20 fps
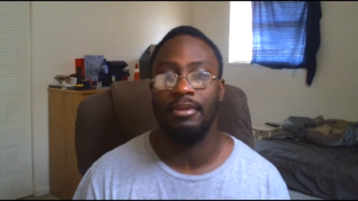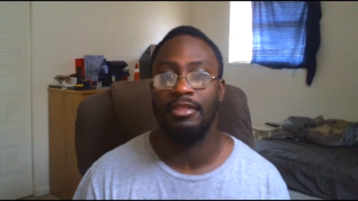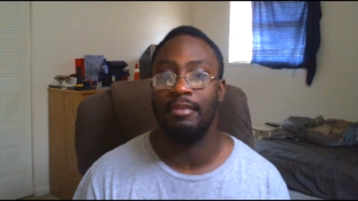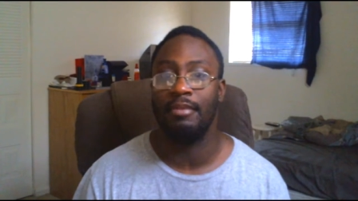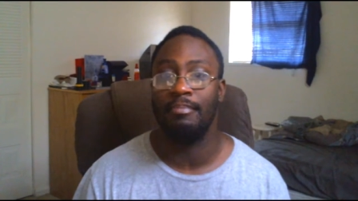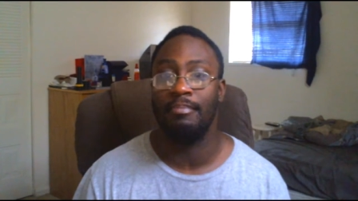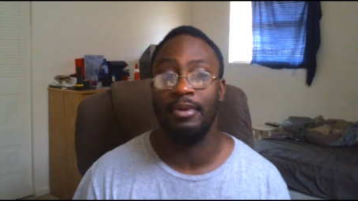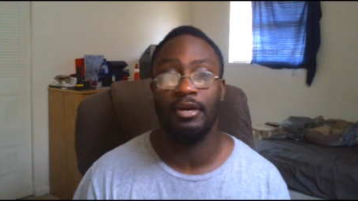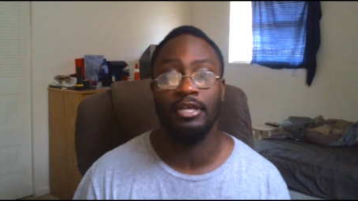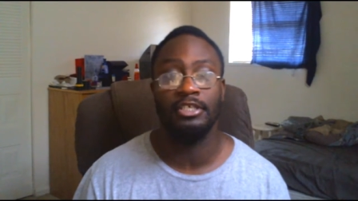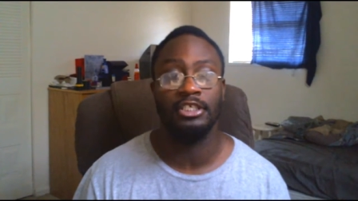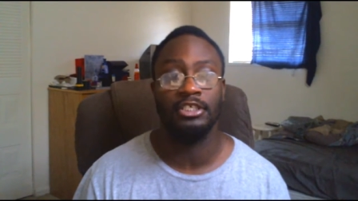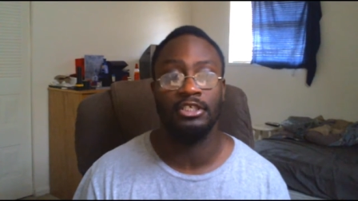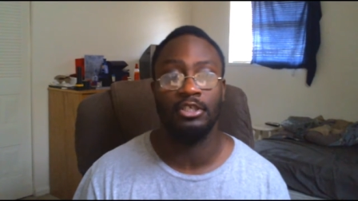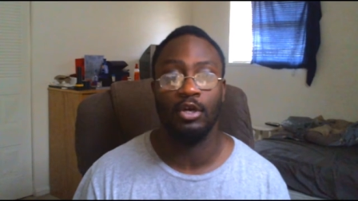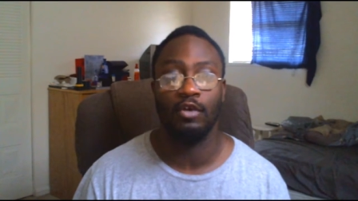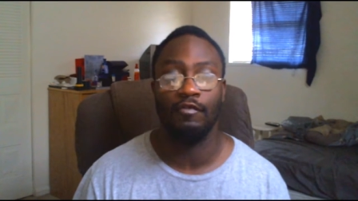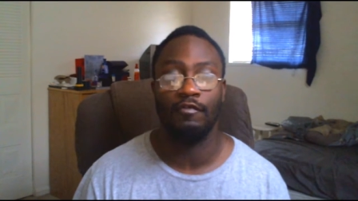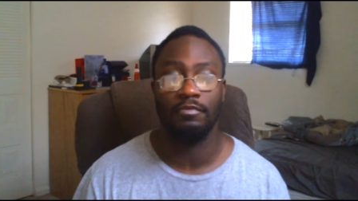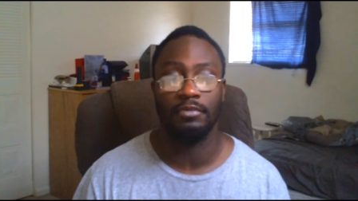but the marriage is
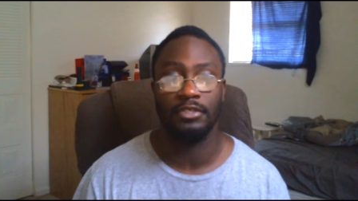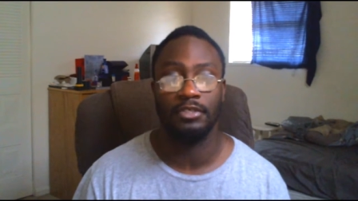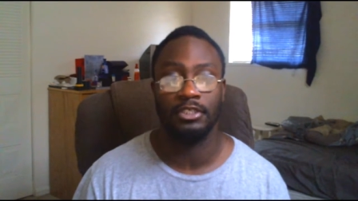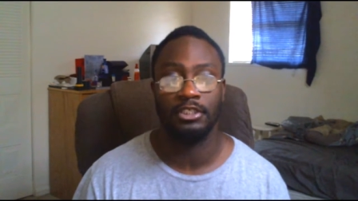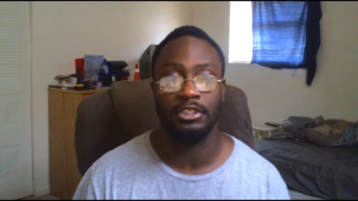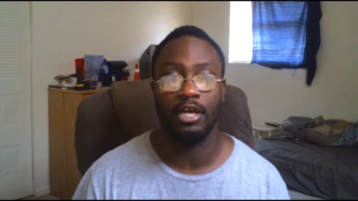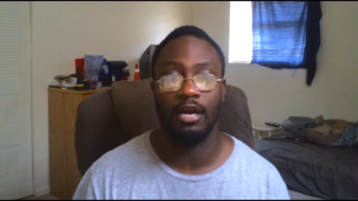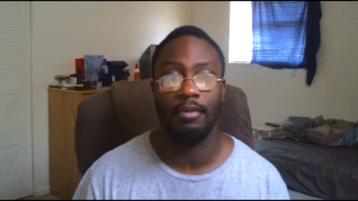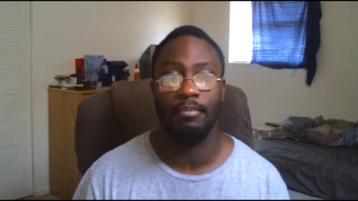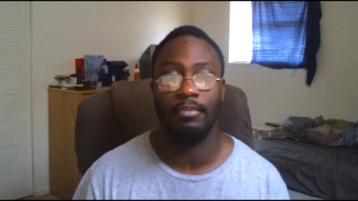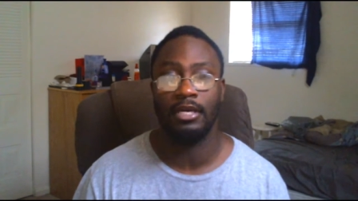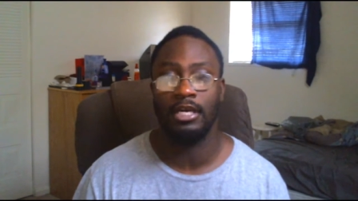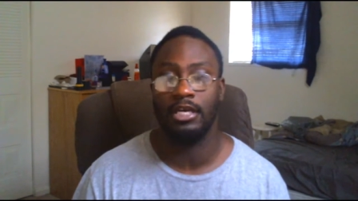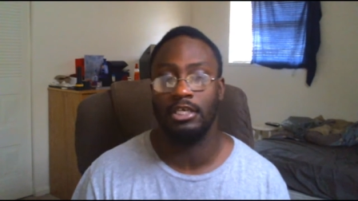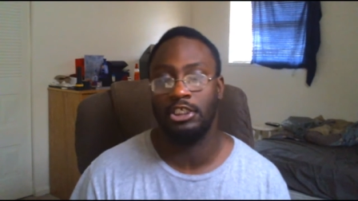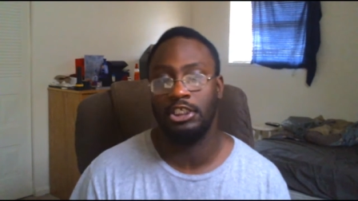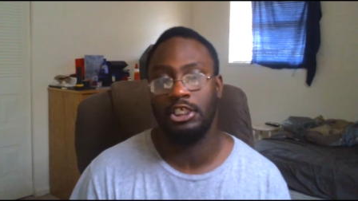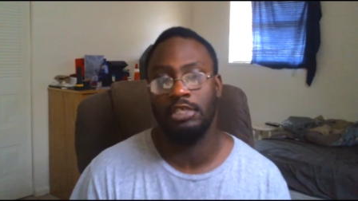doomed from the start because